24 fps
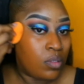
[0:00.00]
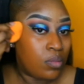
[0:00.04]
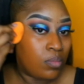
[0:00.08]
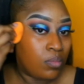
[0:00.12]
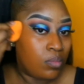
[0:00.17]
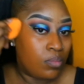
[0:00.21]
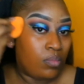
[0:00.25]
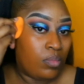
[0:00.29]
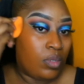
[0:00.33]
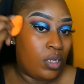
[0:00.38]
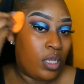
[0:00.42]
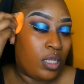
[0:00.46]

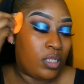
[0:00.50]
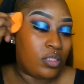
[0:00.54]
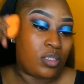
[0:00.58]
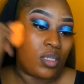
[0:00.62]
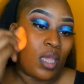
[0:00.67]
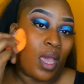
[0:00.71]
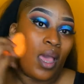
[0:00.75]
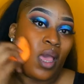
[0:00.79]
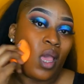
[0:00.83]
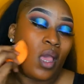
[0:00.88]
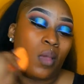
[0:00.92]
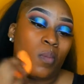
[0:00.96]
but
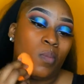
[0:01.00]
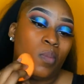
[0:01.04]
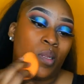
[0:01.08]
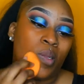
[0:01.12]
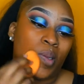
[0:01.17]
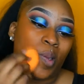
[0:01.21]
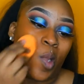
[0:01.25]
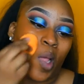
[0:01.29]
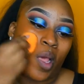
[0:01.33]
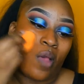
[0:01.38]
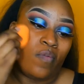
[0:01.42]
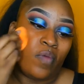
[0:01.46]
I have
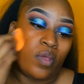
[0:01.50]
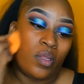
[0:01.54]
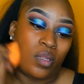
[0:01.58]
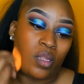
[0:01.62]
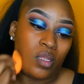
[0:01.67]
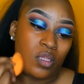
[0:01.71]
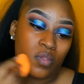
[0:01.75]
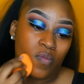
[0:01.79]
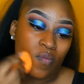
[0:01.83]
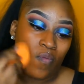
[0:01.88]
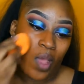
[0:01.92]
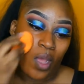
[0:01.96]
been loving
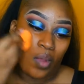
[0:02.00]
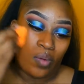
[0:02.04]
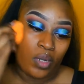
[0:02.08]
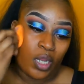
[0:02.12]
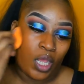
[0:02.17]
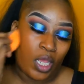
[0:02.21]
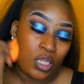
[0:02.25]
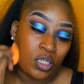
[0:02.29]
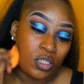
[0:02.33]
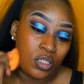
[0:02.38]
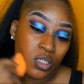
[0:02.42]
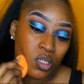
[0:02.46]
this
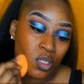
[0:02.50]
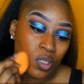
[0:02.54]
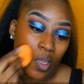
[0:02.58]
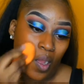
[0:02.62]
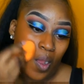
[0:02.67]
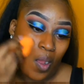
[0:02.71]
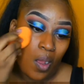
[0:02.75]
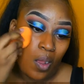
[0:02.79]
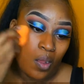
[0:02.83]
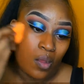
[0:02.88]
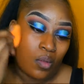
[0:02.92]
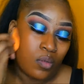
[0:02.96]
foundation,
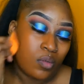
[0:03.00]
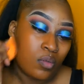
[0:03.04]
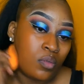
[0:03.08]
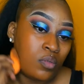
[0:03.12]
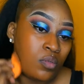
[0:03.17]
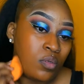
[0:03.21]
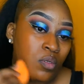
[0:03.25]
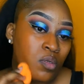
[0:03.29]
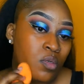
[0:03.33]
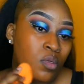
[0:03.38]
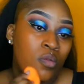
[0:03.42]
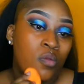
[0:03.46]
y'all.
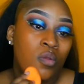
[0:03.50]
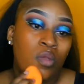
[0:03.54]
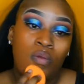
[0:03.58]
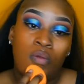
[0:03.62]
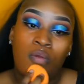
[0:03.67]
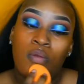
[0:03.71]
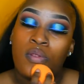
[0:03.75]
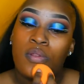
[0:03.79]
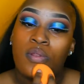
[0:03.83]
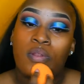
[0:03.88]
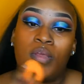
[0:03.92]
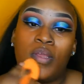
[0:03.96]

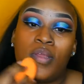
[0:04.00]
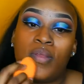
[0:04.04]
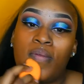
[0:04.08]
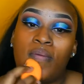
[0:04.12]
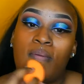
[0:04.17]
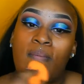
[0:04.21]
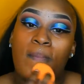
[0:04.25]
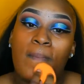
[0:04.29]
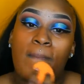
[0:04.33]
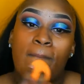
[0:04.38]
Like,